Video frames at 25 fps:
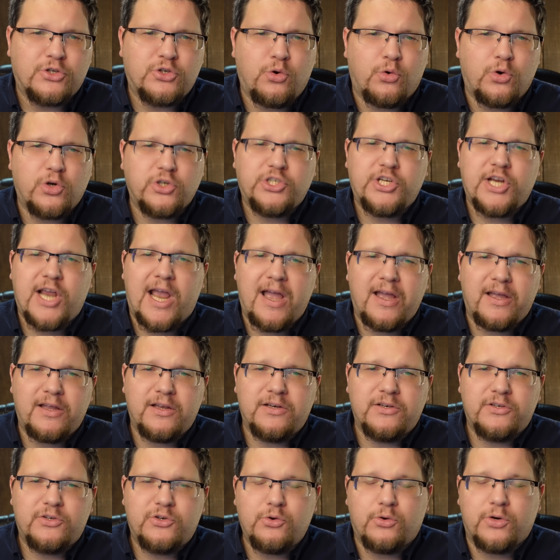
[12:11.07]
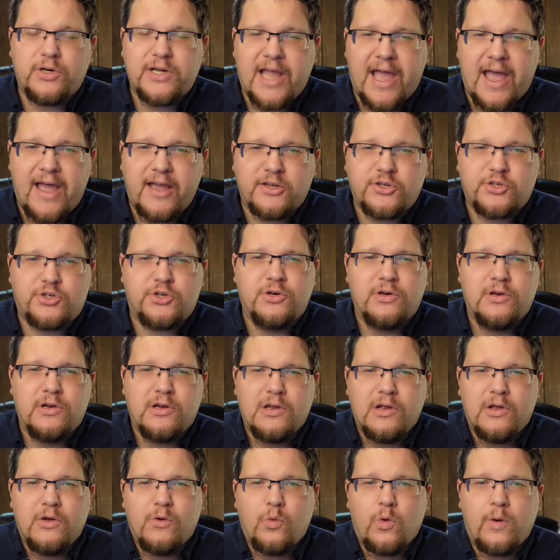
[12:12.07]
DoorDash, DoorDash
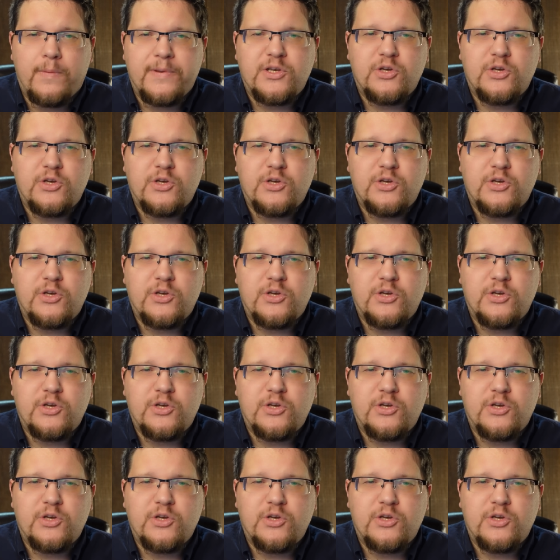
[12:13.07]
will